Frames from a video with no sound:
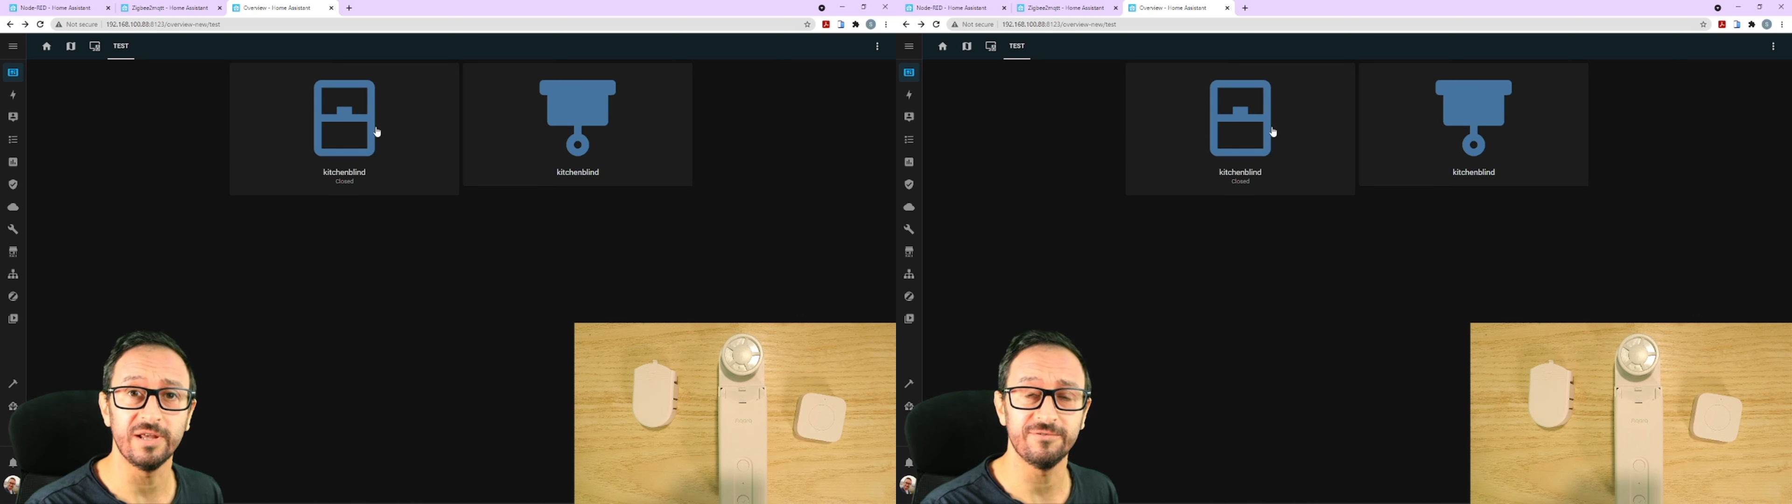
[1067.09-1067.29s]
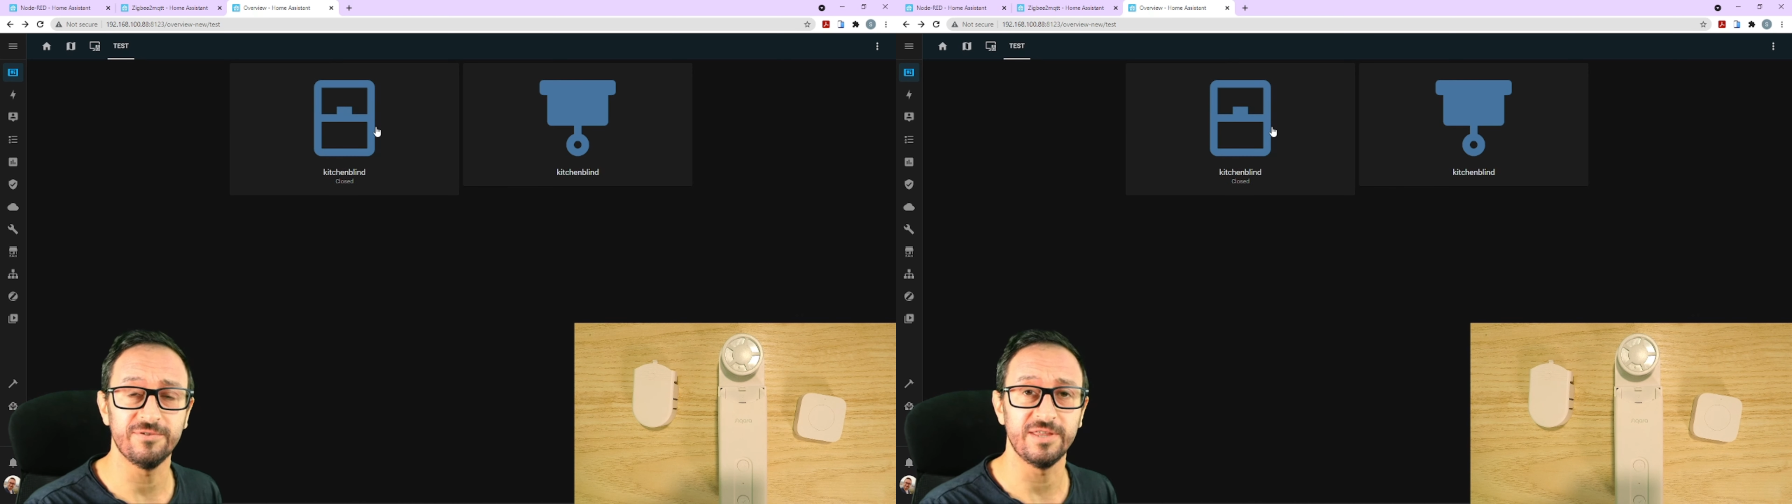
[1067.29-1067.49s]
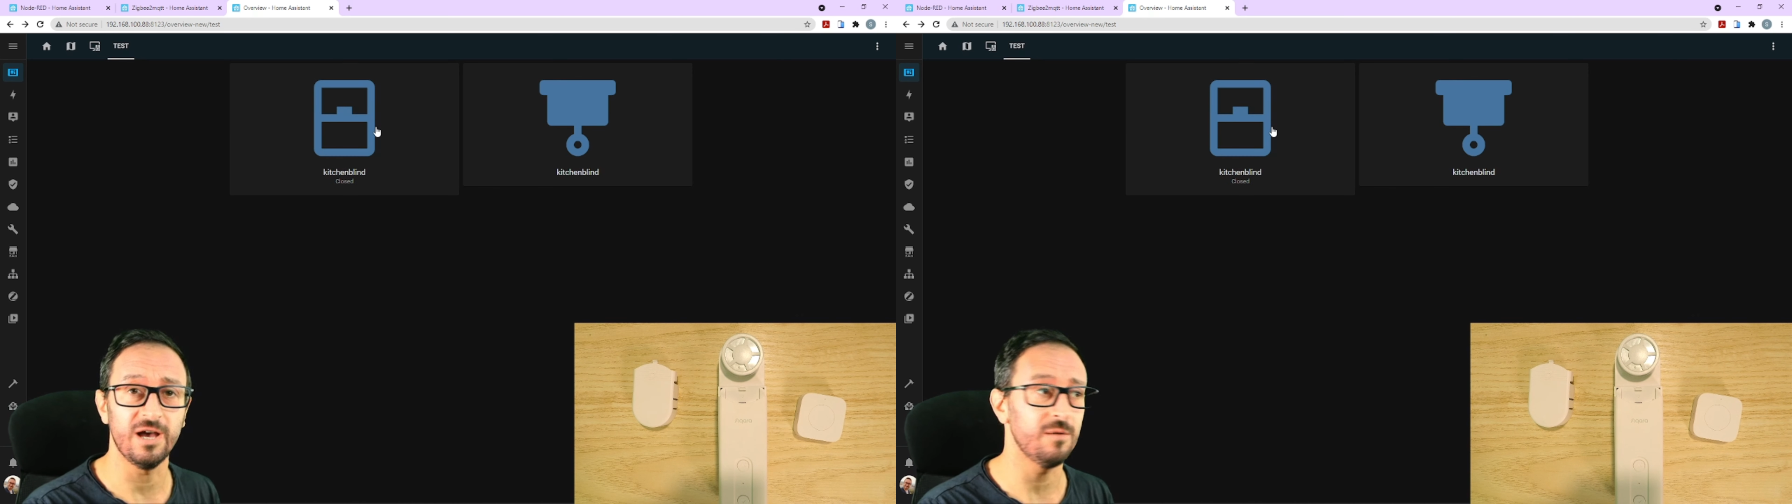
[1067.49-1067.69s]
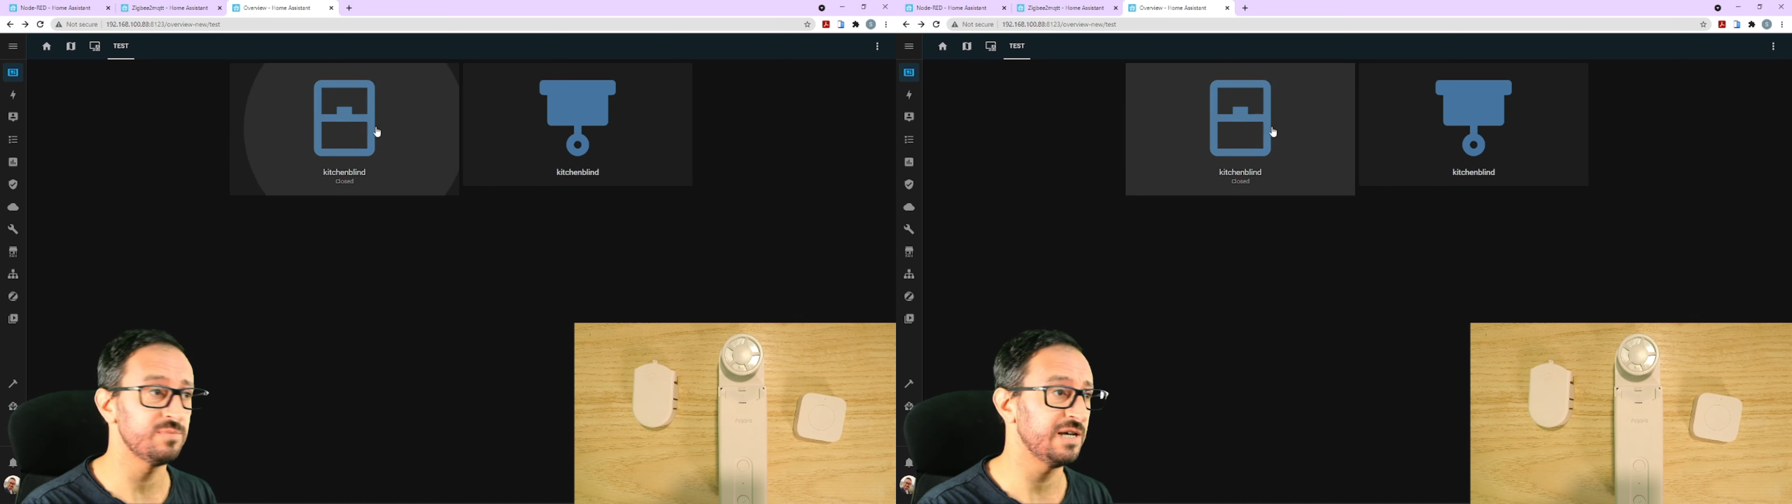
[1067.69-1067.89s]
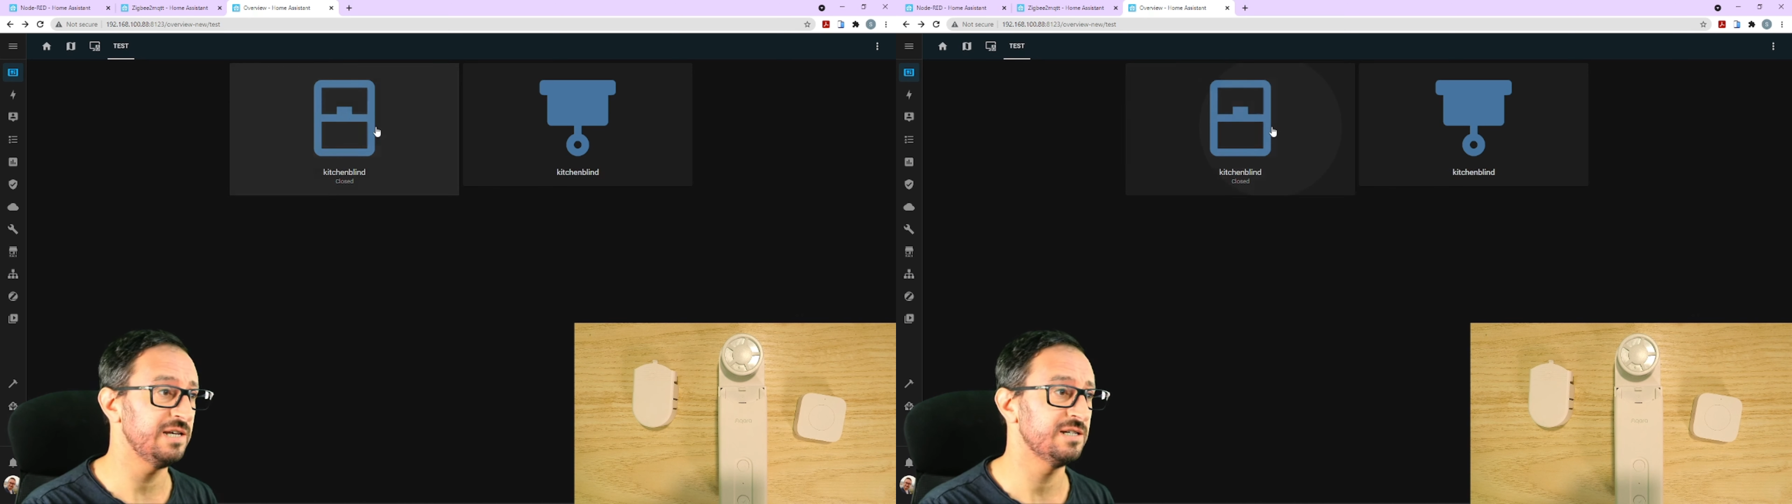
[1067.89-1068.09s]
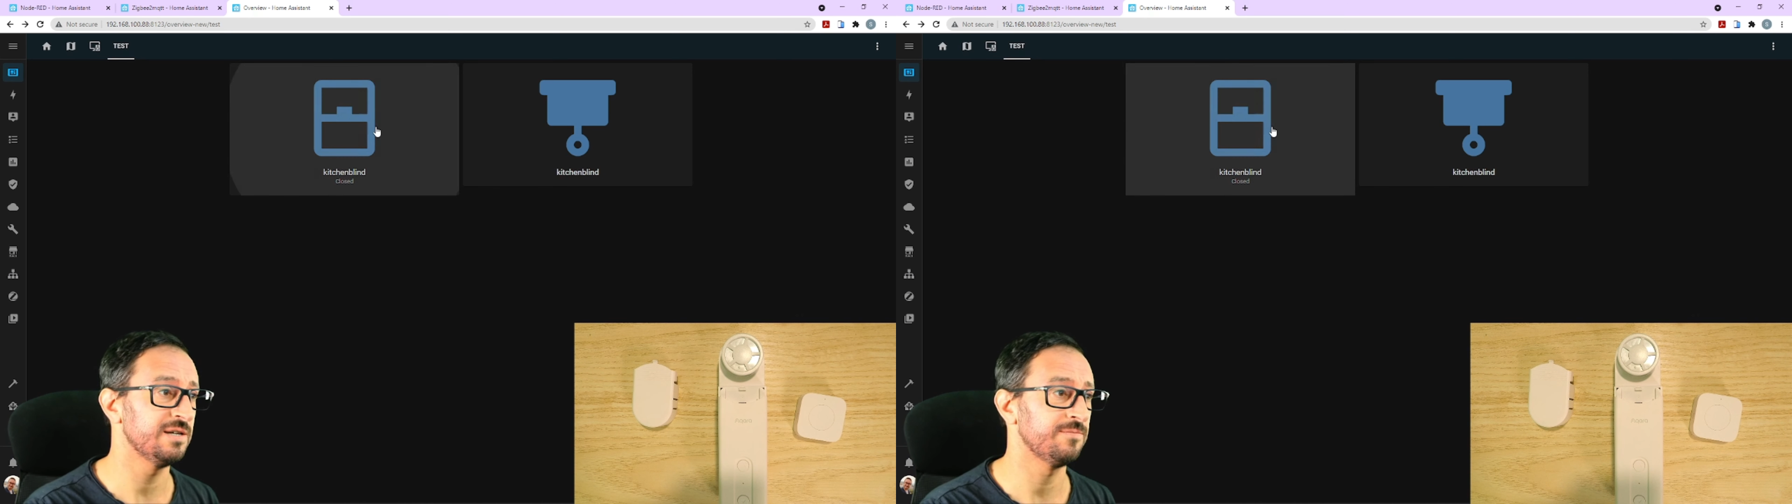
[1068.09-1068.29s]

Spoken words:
for the update,